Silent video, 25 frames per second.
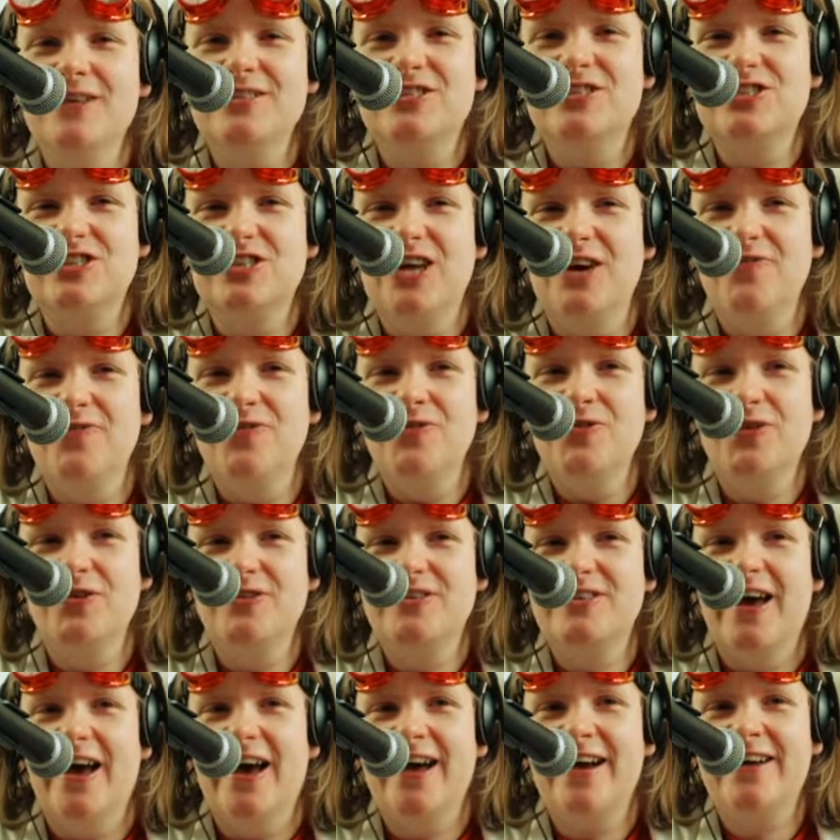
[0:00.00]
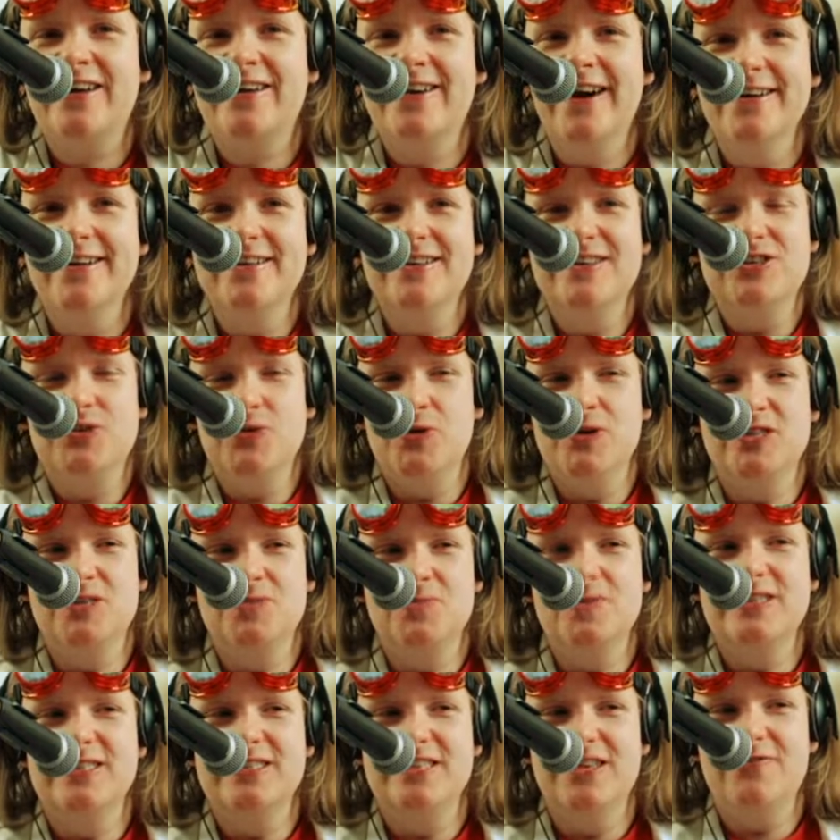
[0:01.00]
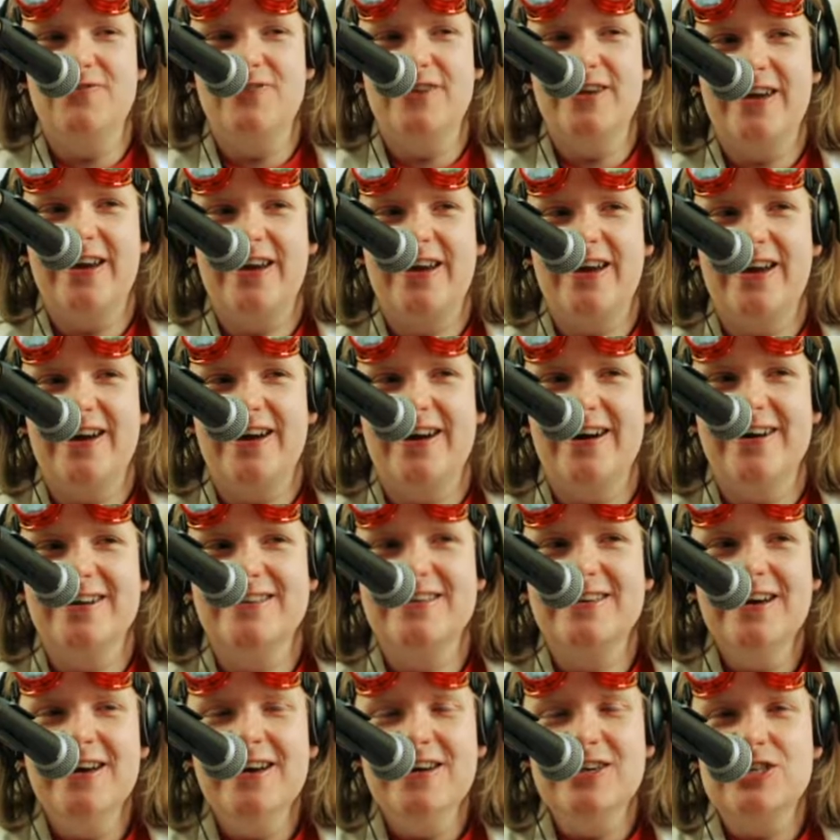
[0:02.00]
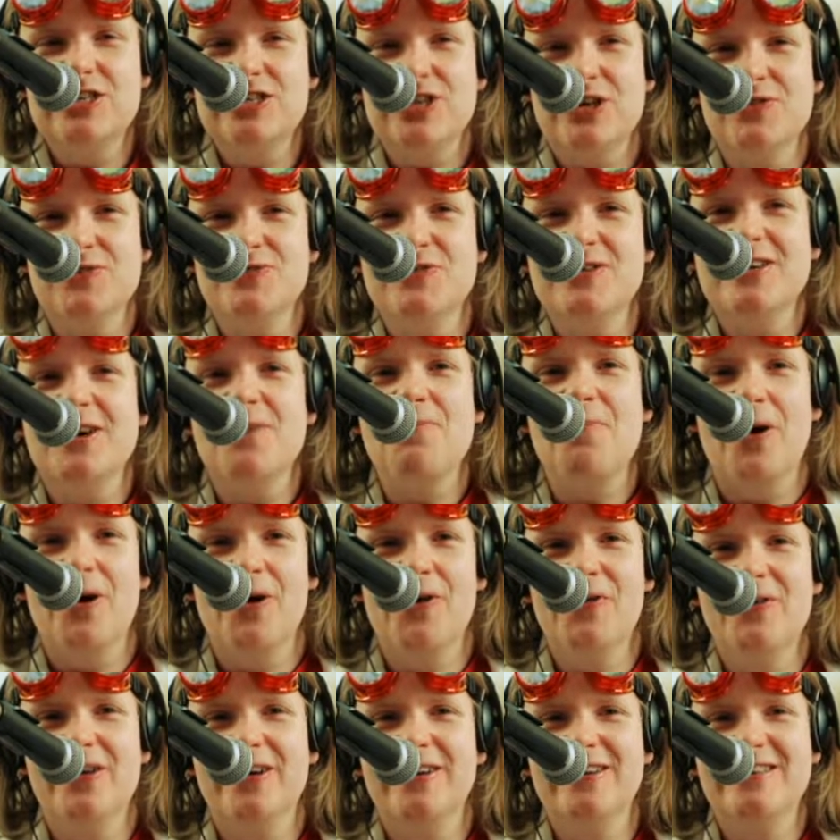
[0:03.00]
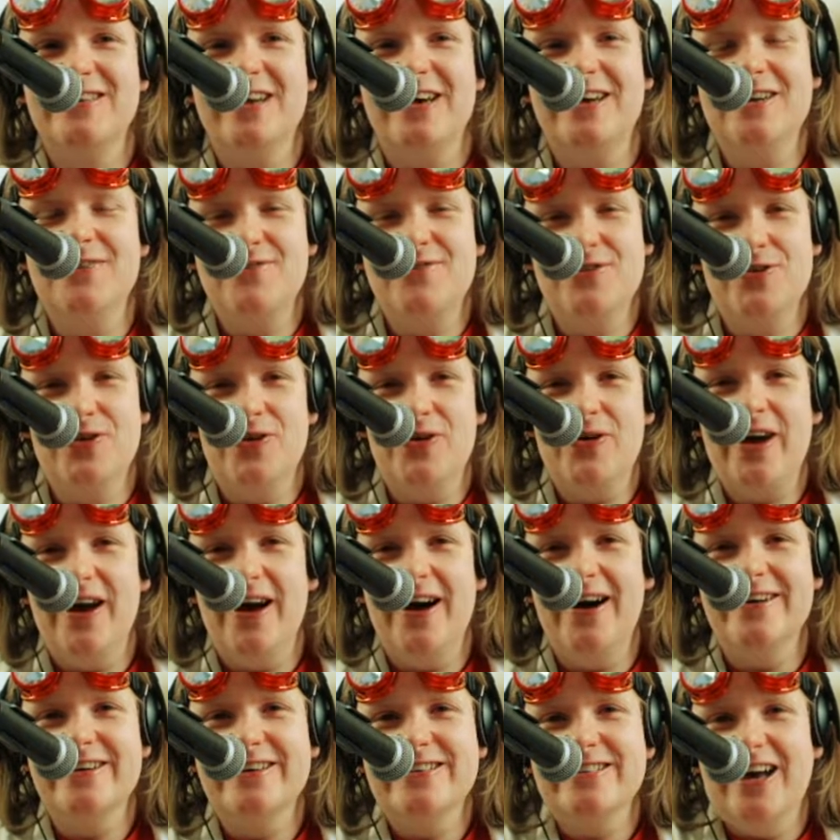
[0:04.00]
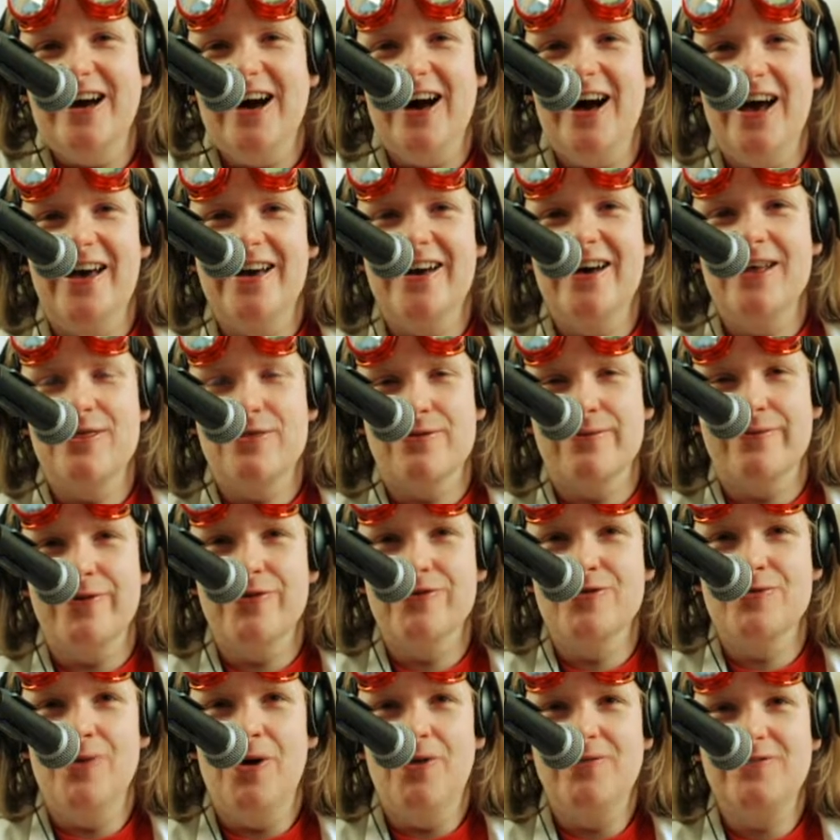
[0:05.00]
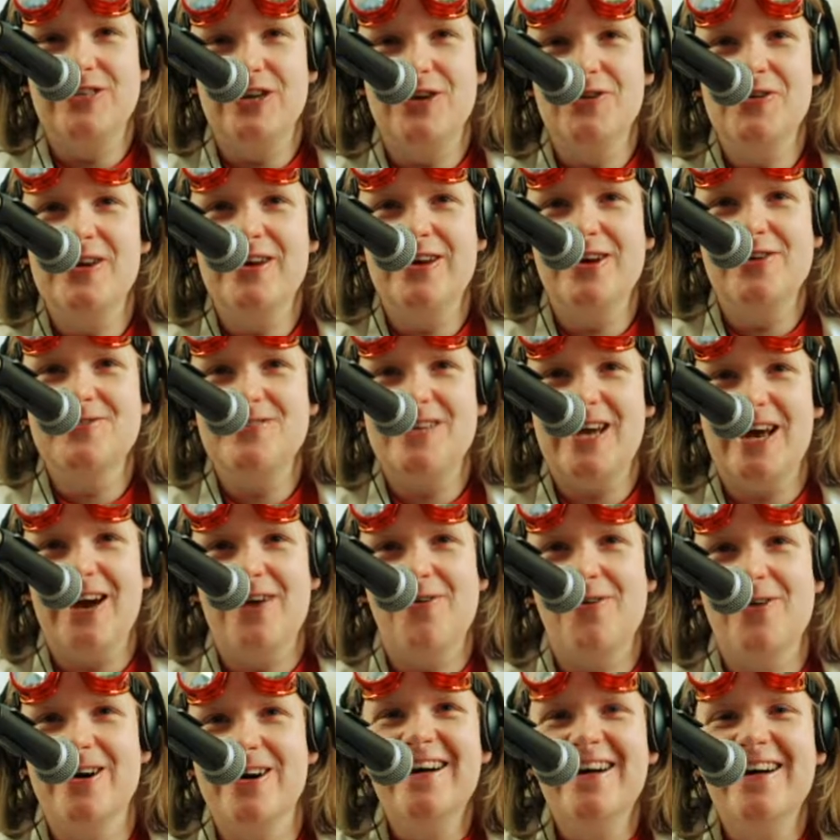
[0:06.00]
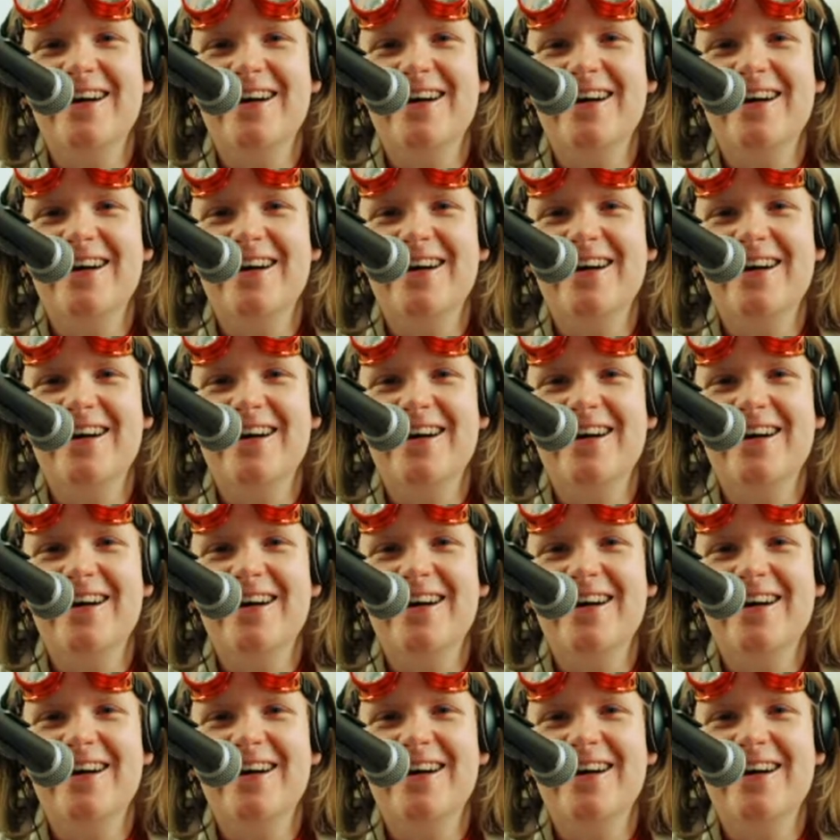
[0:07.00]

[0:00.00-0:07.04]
shuffle your deck, cut it to a specific card, show the opponent, and if your card is higher, throw them off Tokyo Tower.